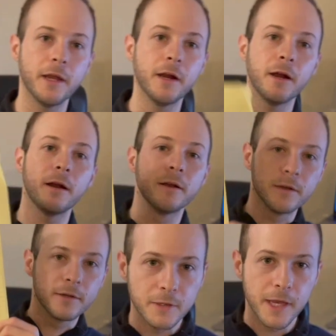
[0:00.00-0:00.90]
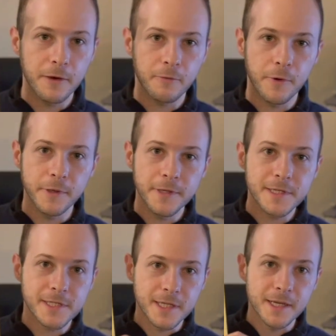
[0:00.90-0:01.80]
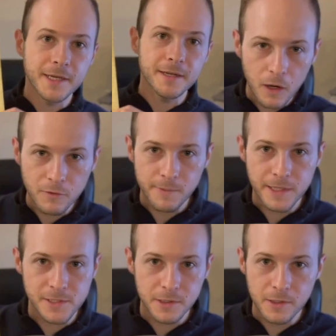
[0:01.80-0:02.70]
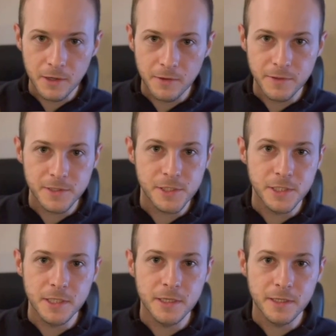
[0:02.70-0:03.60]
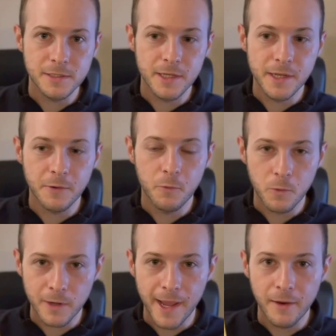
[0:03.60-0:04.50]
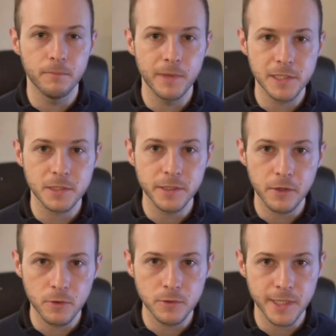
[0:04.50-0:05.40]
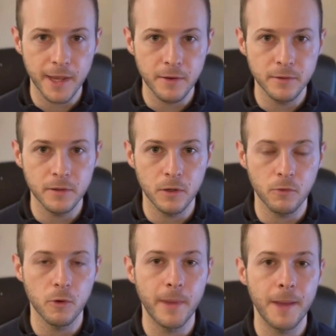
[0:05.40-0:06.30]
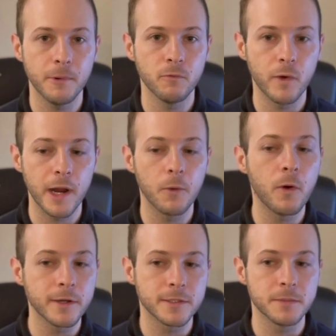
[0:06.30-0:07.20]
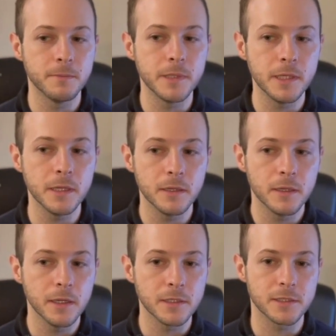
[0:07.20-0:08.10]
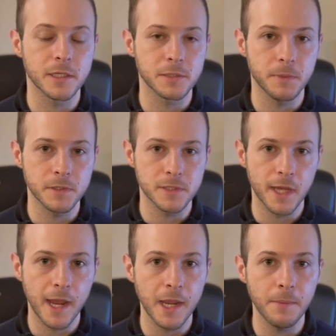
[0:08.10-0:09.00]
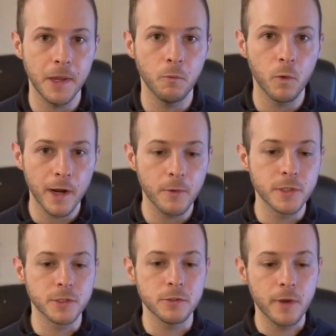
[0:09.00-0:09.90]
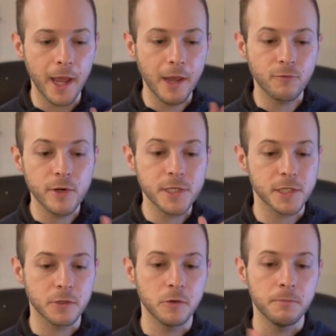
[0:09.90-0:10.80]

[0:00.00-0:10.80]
here. You can't really see it. All the pencil on this sheet is like worn out. Basically, I wrote down a roadmap of where I wanted to be in 6 months time and what I would do every single